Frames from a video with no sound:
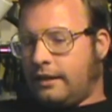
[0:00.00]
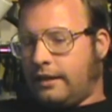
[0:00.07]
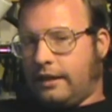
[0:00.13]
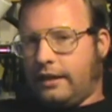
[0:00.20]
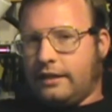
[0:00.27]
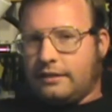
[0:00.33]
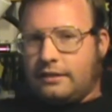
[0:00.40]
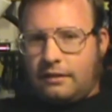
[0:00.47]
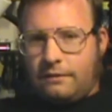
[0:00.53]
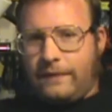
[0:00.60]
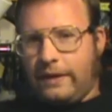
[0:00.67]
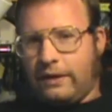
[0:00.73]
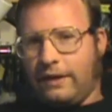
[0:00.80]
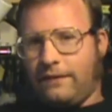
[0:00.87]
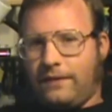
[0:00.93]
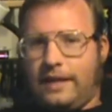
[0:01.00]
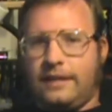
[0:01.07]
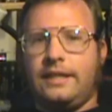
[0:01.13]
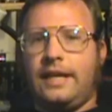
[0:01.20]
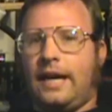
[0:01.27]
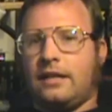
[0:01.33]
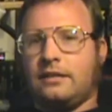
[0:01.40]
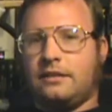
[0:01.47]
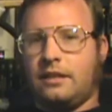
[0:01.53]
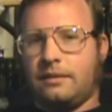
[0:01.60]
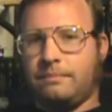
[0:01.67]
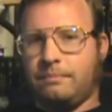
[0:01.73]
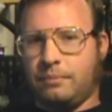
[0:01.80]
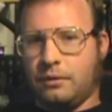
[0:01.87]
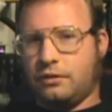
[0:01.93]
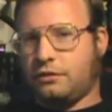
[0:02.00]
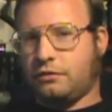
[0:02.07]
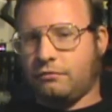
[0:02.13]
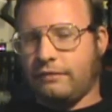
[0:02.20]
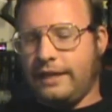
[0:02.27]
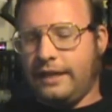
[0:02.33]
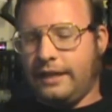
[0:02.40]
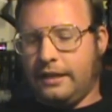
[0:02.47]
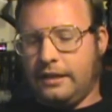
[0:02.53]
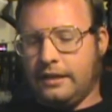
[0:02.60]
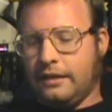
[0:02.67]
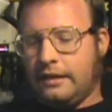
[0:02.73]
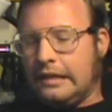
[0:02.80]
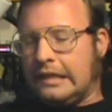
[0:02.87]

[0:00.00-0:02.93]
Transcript: it is a very fantastic book to read.